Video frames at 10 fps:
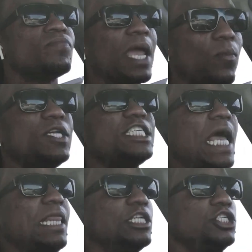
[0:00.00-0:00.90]
and we
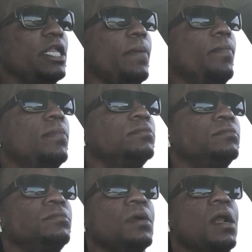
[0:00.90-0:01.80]
challenge them
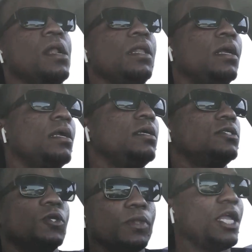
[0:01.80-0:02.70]

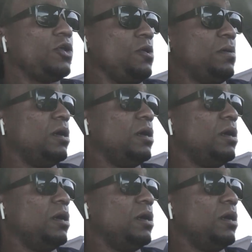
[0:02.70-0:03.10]
so that your